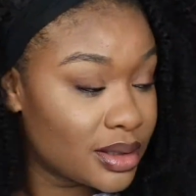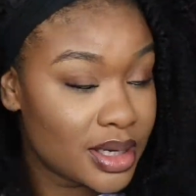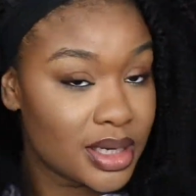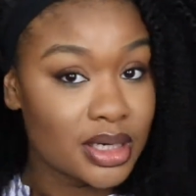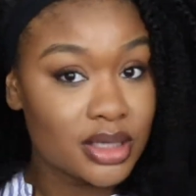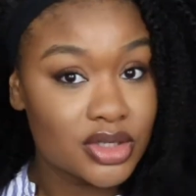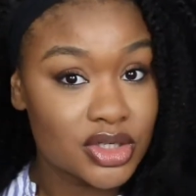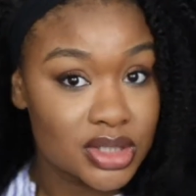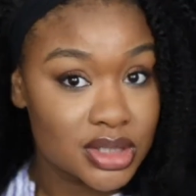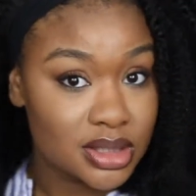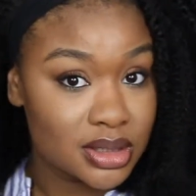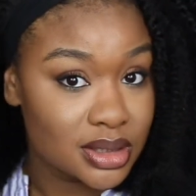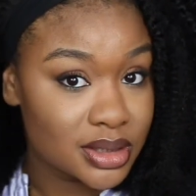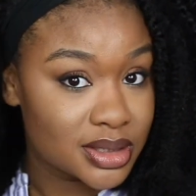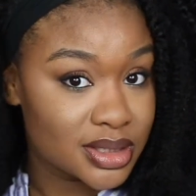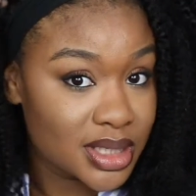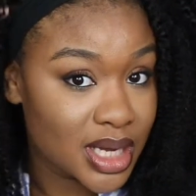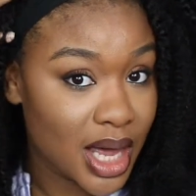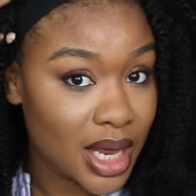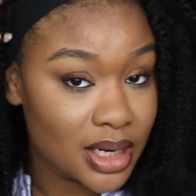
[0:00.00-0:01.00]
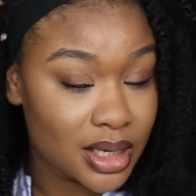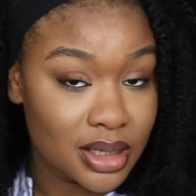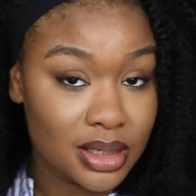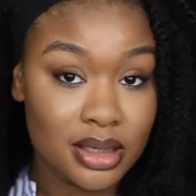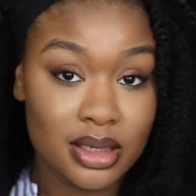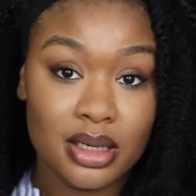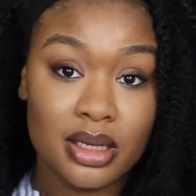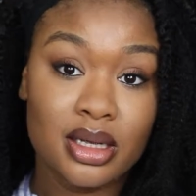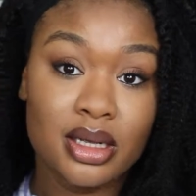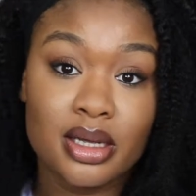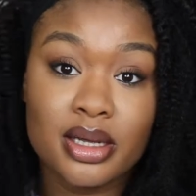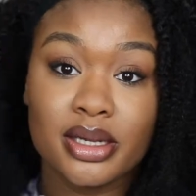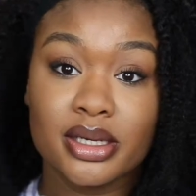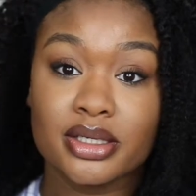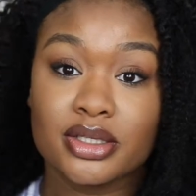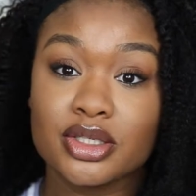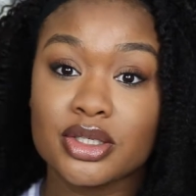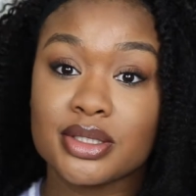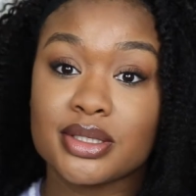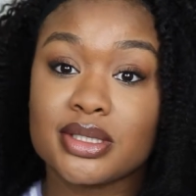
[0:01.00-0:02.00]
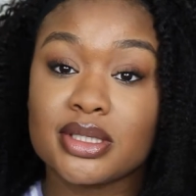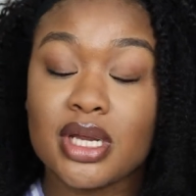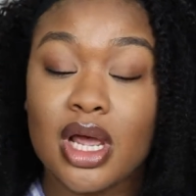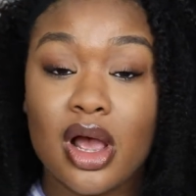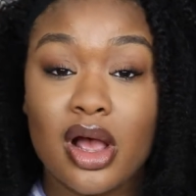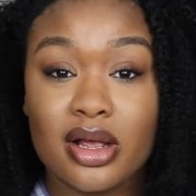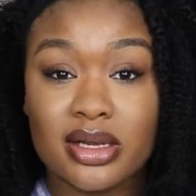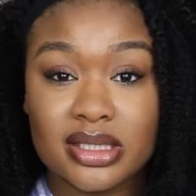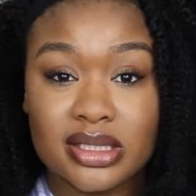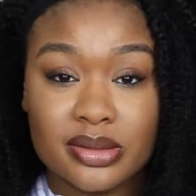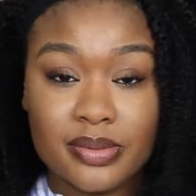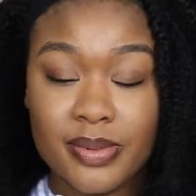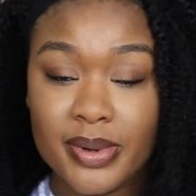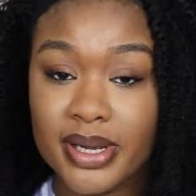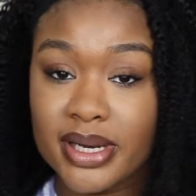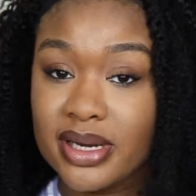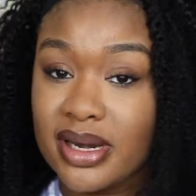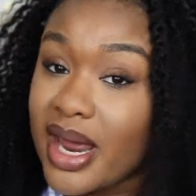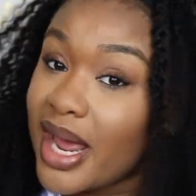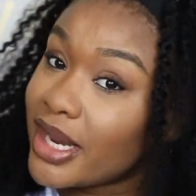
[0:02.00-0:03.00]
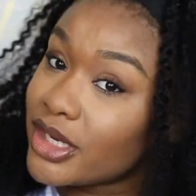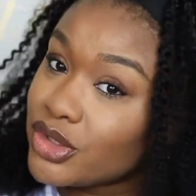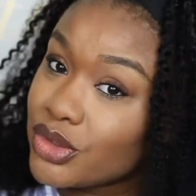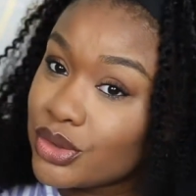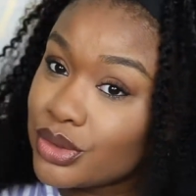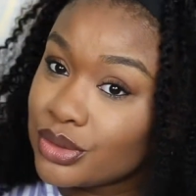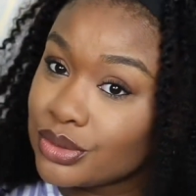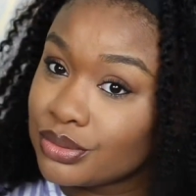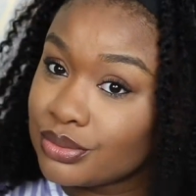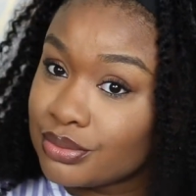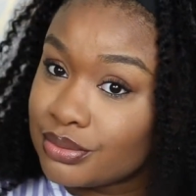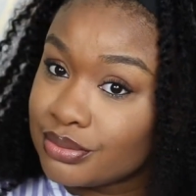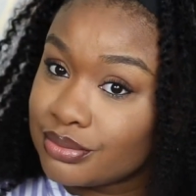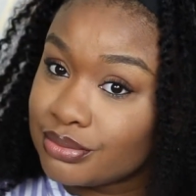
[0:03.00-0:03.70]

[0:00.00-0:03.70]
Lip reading: And it just looks kind of just tossed but natural.